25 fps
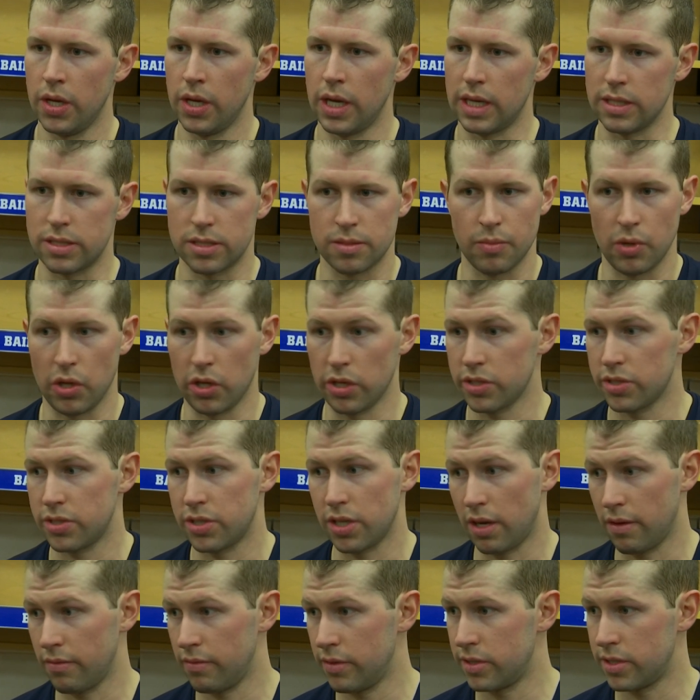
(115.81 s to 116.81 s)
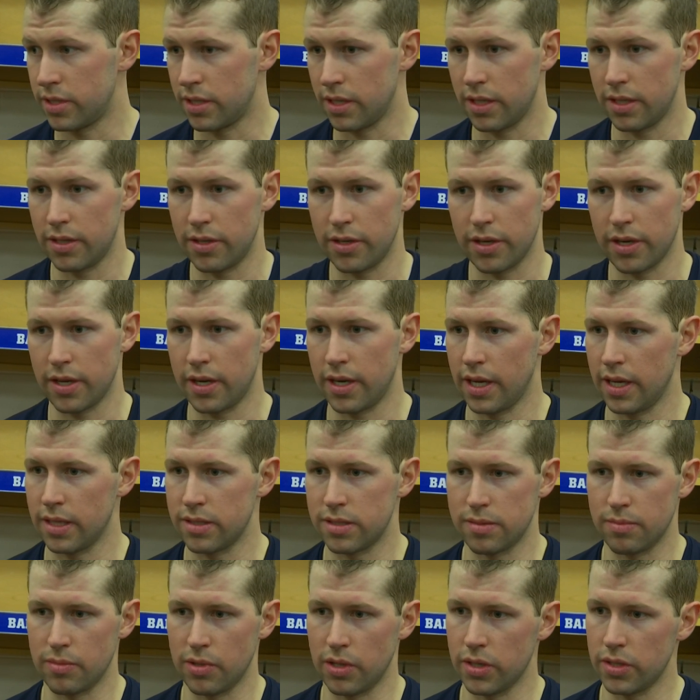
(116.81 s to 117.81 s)
Had some looks, obviously. You're going to
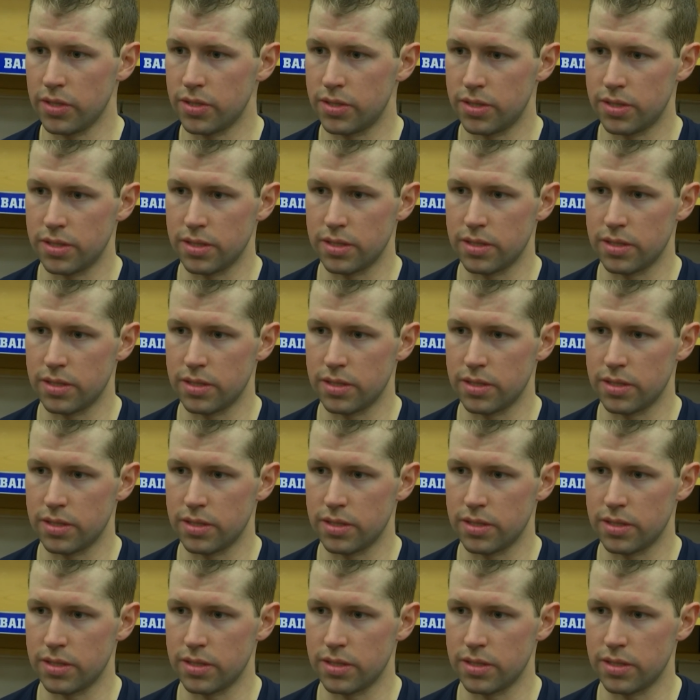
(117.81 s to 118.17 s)
get some looks,